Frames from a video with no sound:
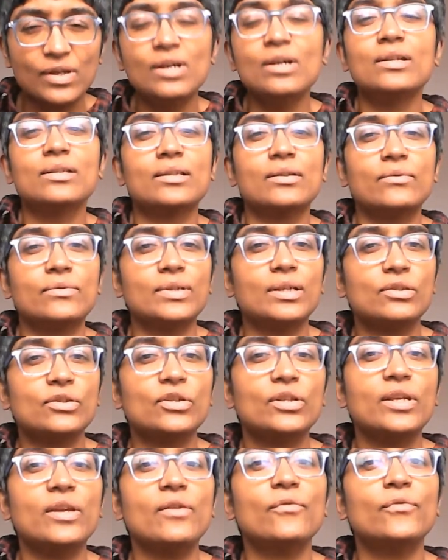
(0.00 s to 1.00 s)
so it was
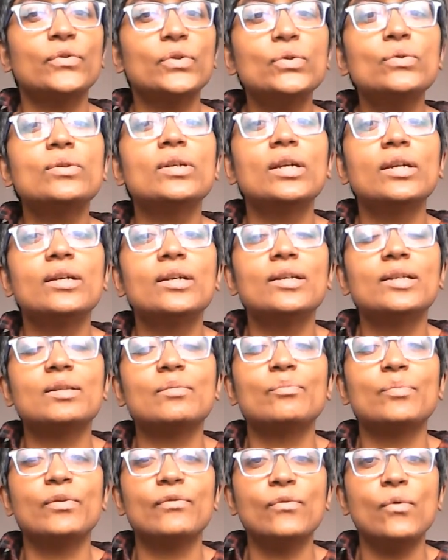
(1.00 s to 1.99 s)
actually a few years
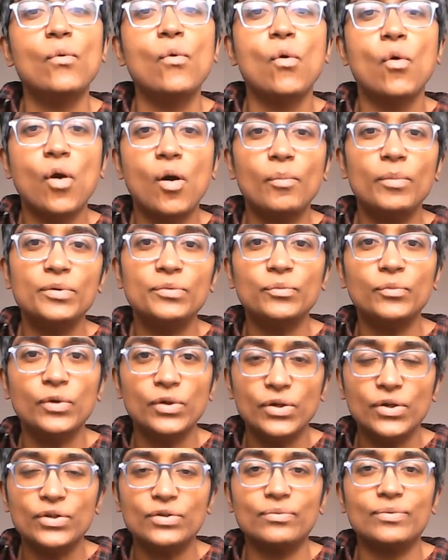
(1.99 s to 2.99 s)
before Common
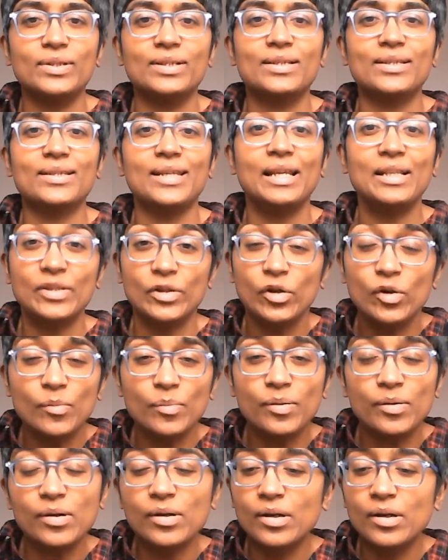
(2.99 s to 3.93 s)
Word was set up.